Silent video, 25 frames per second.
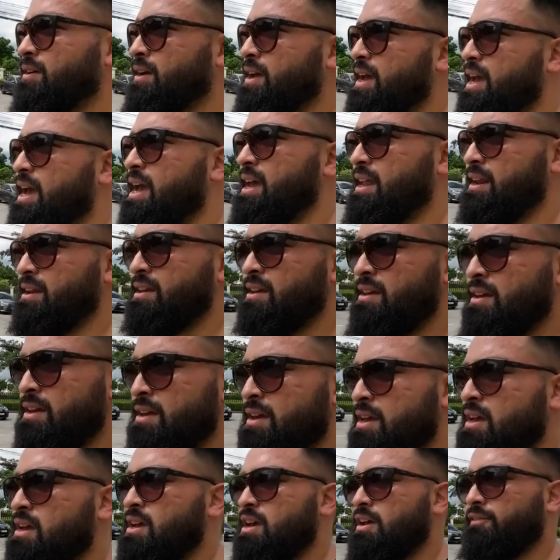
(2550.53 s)
And
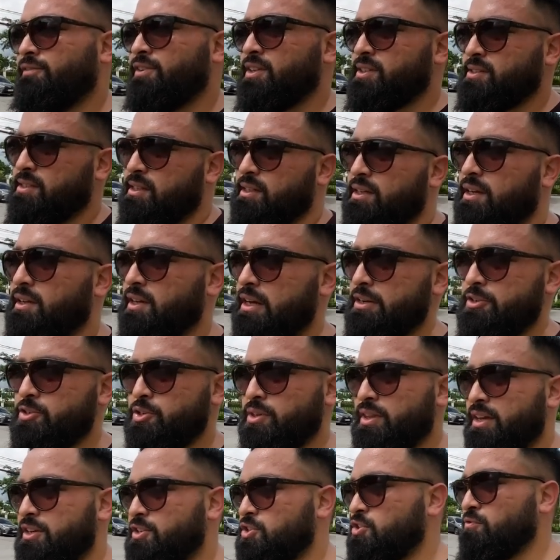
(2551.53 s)
if this is a
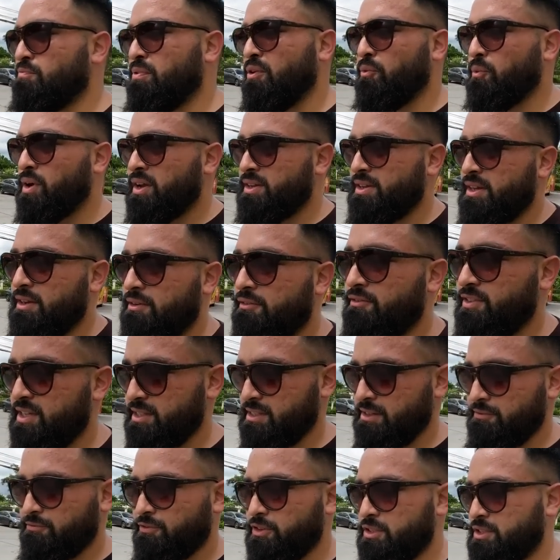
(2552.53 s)
country that you've been wanting to
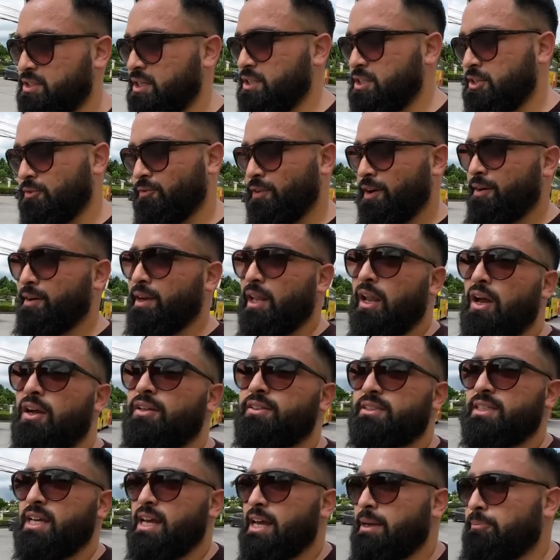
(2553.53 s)
visit for such a very
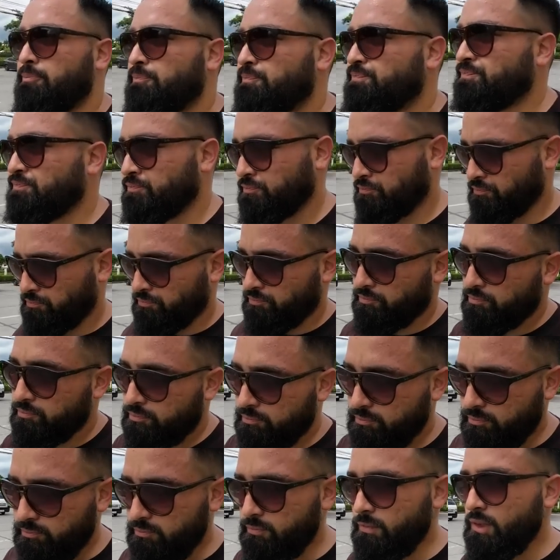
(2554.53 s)
long time,
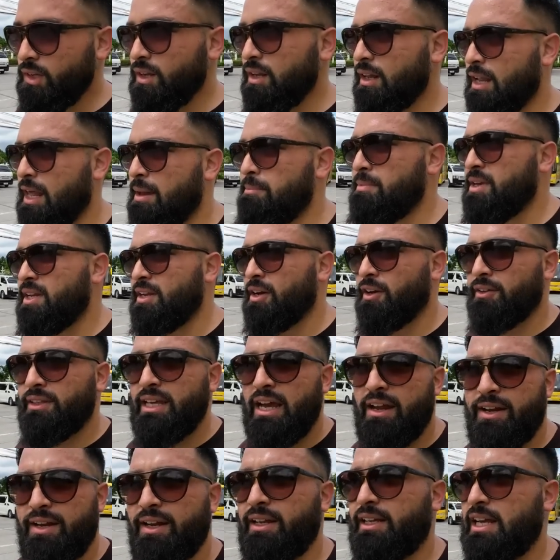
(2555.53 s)
let me know
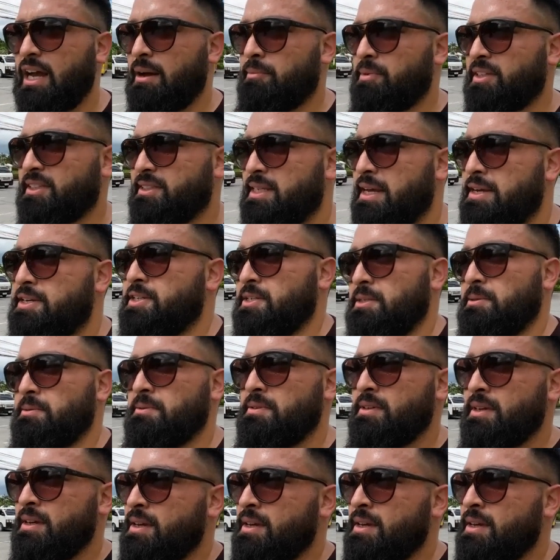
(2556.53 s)
down in the comment section.